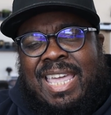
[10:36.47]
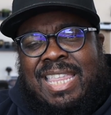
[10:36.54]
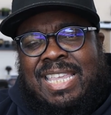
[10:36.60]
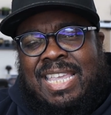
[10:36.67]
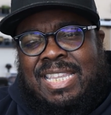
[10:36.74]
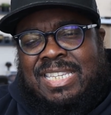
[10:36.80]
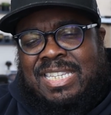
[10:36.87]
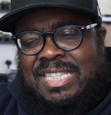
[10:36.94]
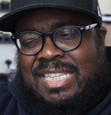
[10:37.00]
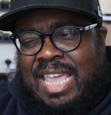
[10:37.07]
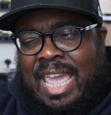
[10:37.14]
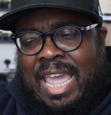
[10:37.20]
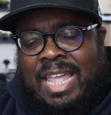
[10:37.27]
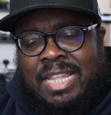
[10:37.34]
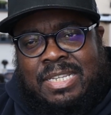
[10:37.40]
it just
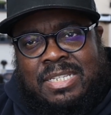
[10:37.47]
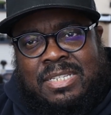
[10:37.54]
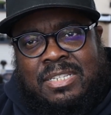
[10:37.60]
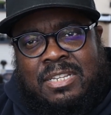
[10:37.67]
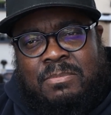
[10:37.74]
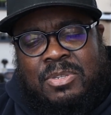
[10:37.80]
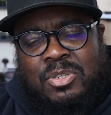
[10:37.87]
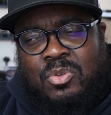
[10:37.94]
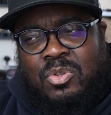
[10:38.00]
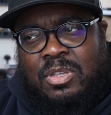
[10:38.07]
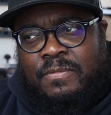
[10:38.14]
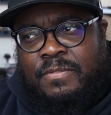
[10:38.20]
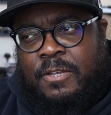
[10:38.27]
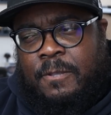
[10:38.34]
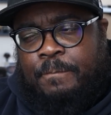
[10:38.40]
adds some sort
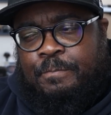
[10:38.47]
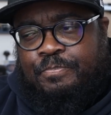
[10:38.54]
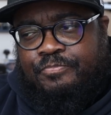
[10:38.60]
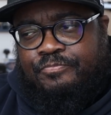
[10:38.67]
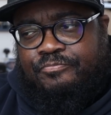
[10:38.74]
of